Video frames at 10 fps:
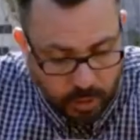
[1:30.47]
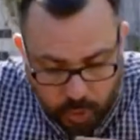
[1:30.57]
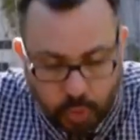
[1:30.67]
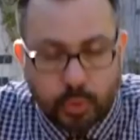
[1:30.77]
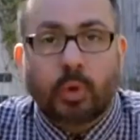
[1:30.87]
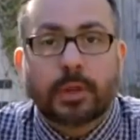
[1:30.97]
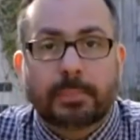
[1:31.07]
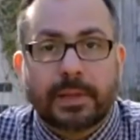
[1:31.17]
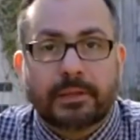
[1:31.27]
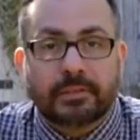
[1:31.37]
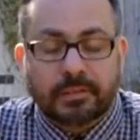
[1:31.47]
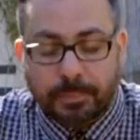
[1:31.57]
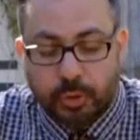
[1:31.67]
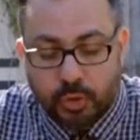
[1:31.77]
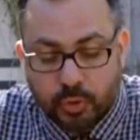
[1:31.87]
go to all the places,
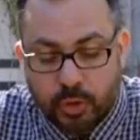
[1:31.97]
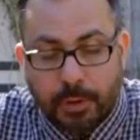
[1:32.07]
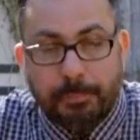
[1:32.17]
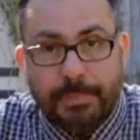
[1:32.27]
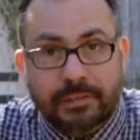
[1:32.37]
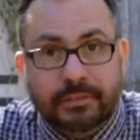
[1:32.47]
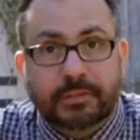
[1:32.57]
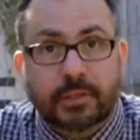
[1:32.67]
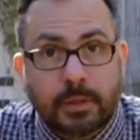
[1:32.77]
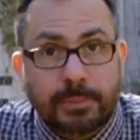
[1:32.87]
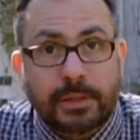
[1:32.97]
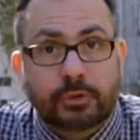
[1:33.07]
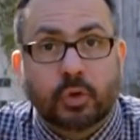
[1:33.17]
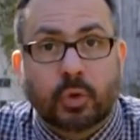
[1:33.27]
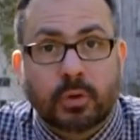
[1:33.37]
but do not miss the
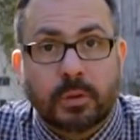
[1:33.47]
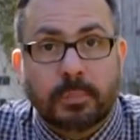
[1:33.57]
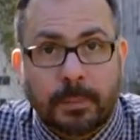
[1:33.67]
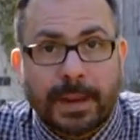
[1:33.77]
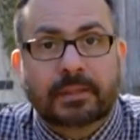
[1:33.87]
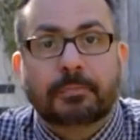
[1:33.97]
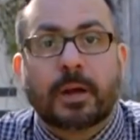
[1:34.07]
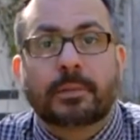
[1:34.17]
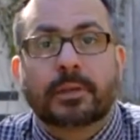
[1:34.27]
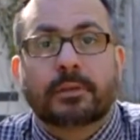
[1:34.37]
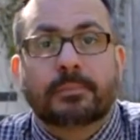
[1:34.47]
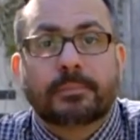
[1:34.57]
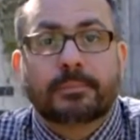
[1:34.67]
beef short rib at Black's Barbecue.